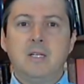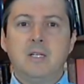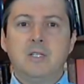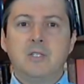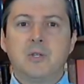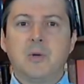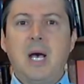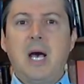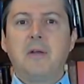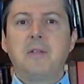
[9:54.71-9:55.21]

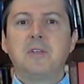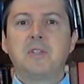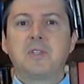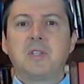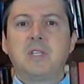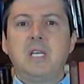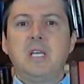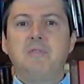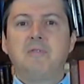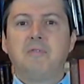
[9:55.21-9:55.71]
So how does
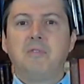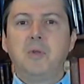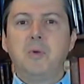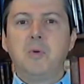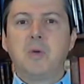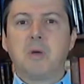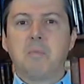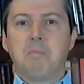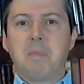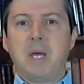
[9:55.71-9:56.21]
the flu
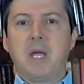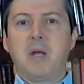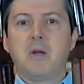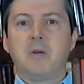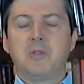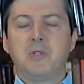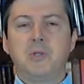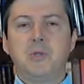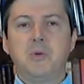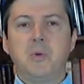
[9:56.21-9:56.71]
compare
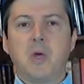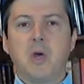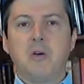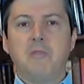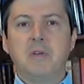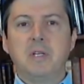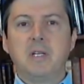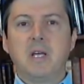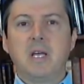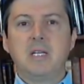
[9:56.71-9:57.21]
to
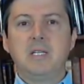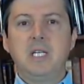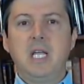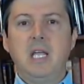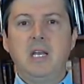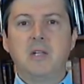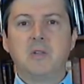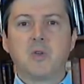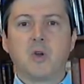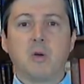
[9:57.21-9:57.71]

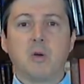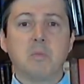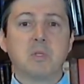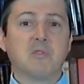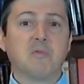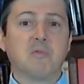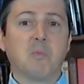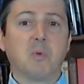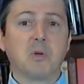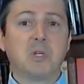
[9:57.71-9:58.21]
COVID-19 in terms
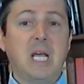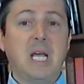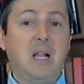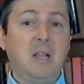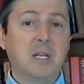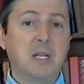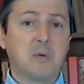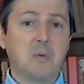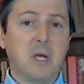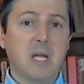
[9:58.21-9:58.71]
of
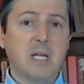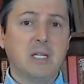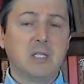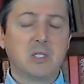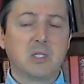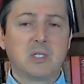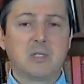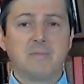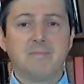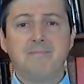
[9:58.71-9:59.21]
mortality
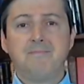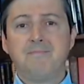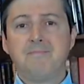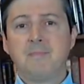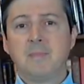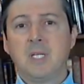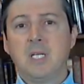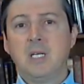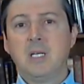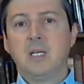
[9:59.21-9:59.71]
rates?
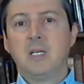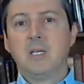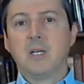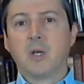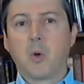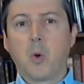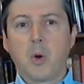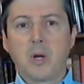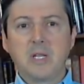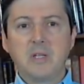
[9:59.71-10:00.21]

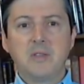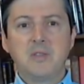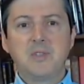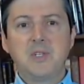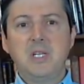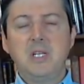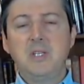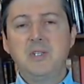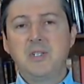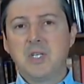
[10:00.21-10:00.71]
According to the
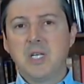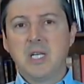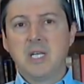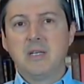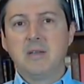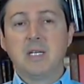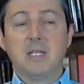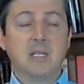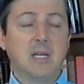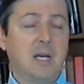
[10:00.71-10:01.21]

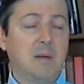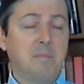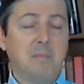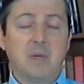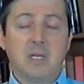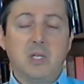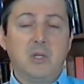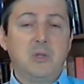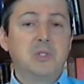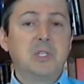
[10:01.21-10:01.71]
CDC, and I'm
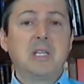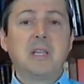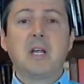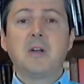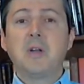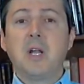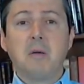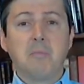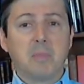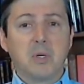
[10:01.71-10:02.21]
using their
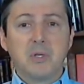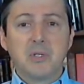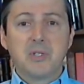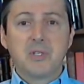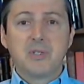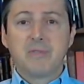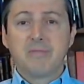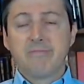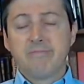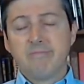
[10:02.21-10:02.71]

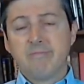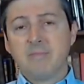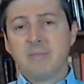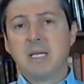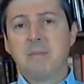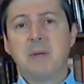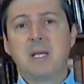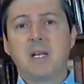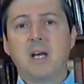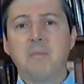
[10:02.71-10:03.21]
numbers,
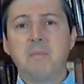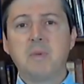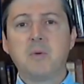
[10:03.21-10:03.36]
they may not be